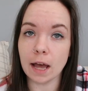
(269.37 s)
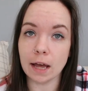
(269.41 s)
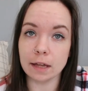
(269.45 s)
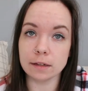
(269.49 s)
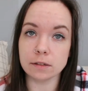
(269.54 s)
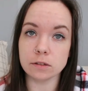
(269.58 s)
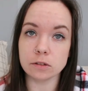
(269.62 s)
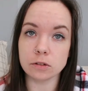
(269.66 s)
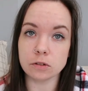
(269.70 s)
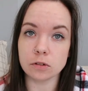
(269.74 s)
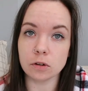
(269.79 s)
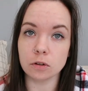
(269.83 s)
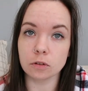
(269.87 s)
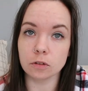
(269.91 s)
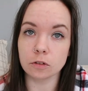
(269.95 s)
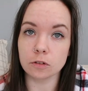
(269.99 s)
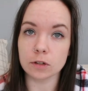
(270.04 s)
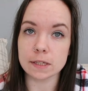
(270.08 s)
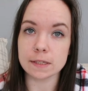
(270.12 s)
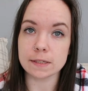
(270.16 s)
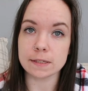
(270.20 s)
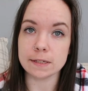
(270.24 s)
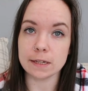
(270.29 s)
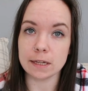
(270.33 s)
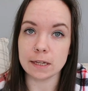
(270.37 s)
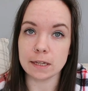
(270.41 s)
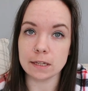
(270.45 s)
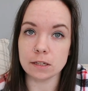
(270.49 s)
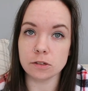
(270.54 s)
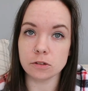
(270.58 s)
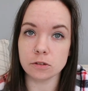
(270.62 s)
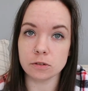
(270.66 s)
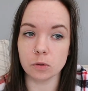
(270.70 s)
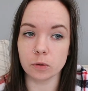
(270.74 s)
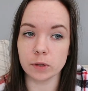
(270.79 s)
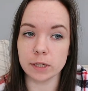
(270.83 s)
and John
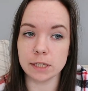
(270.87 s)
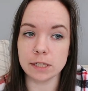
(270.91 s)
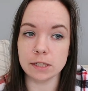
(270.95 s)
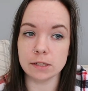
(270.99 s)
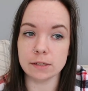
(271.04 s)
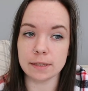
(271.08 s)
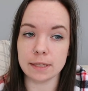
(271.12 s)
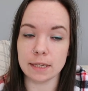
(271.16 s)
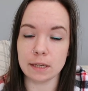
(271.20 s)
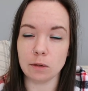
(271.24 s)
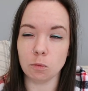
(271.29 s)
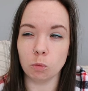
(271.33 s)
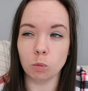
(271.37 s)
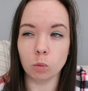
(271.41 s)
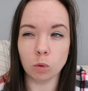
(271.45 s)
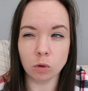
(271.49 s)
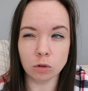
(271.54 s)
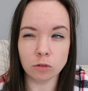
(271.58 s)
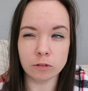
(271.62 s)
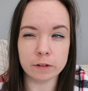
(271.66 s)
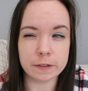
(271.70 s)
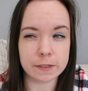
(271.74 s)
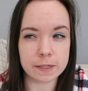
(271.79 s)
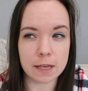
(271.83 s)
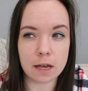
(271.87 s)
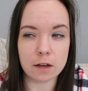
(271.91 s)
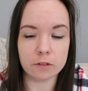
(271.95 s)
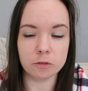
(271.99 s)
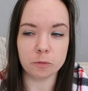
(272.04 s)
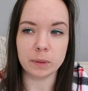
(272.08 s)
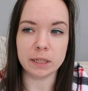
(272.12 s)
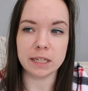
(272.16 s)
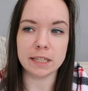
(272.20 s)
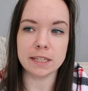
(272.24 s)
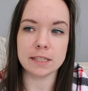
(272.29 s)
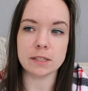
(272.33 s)
Christie joined the War
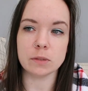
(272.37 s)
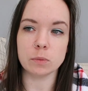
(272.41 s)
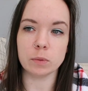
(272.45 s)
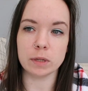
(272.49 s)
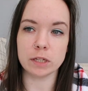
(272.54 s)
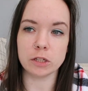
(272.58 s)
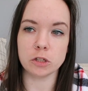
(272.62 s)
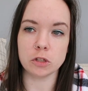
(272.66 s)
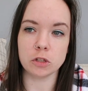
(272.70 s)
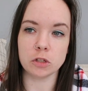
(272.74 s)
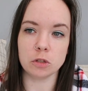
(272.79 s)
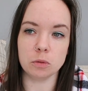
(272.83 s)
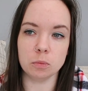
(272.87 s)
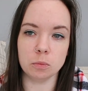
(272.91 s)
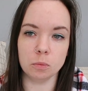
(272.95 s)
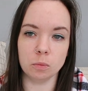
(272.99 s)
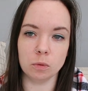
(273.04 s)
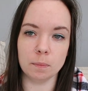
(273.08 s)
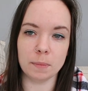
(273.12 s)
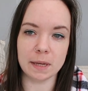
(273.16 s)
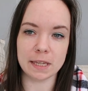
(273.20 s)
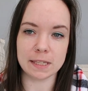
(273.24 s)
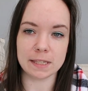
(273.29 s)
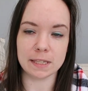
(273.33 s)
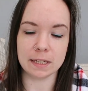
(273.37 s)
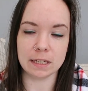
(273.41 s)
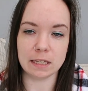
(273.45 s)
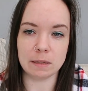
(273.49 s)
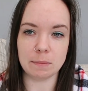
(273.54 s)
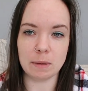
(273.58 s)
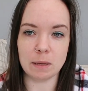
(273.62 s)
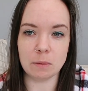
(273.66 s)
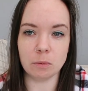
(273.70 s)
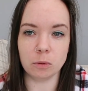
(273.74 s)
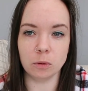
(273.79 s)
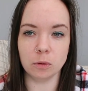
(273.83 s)
Reserve Police, which were basically
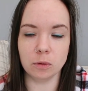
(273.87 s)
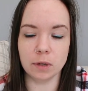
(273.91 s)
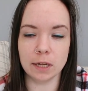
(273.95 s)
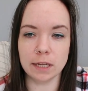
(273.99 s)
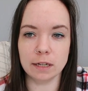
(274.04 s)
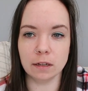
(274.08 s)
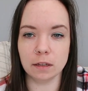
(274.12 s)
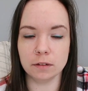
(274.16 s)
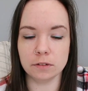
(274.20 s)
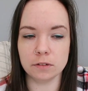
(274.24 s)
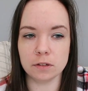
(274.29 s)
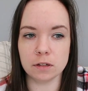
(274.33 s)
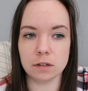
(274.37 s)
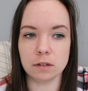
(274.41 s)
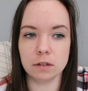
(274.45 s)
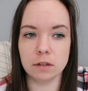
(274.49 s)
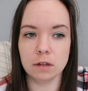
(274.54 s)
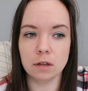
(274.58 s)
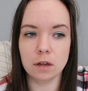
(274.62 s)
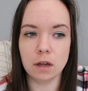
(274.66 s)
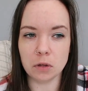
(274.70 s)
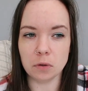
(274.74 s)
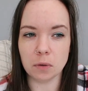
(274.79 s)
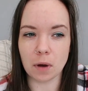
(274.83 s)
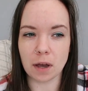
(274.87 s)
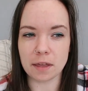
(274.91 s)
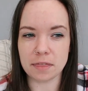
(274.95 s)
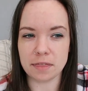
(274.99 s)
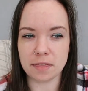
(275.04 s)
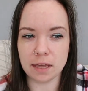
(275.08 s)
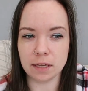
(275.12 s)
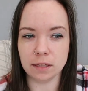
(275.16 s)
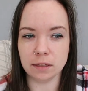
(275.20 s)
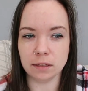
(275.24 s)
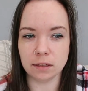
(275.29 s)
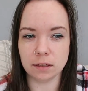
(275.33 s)
people in London who, I
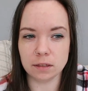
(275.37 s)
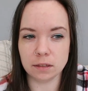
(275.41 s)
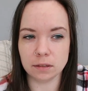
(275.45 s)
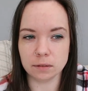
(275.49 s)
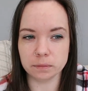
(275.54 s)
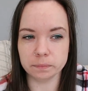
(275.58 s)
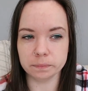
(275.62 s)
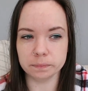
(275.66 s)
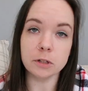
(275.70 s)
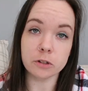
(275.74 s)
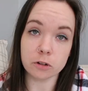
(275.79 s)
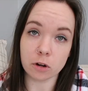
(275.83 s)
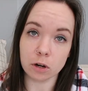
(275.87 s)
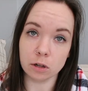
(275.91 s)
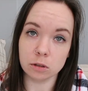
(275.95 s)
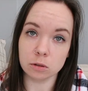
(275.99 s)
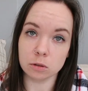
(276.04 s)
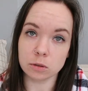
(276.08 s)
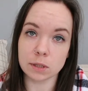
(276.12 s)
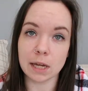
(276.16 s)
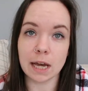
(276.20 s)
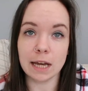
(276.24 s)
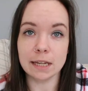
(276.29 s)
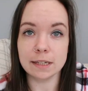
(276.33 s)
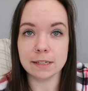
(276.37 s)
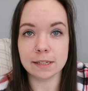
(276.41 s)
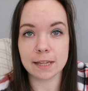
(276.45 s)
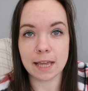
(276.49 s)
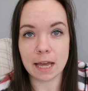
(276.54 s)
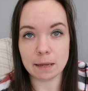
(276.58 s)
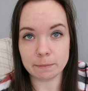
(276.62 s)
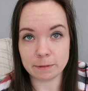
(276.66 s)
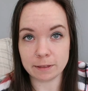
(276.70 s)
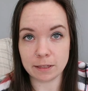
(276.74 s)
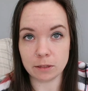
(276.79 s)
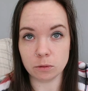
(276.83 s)
think, bank patrolled and
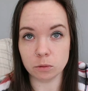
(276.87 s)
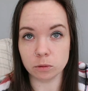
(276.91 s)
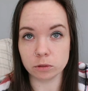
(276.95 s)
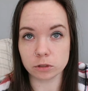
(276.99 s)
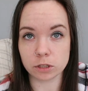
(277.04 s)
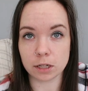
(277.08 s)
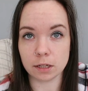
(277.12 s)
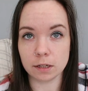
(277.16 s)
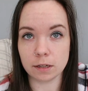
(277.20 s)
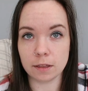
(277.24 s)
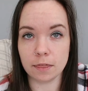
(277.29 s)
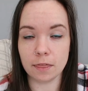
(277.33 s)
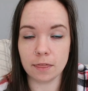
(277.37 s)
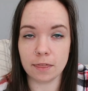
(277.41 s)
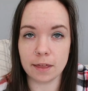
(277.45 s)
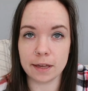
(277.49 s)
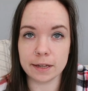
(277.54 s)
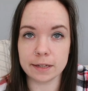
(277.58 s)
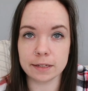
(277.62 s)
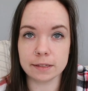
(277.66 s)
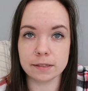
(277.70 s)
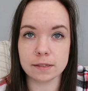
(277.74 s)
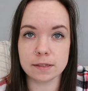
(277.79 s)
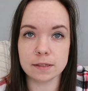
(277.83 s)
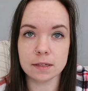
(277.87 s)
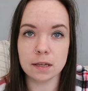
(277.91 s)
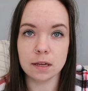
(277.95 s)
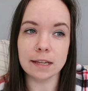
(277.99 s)
kept the order and things.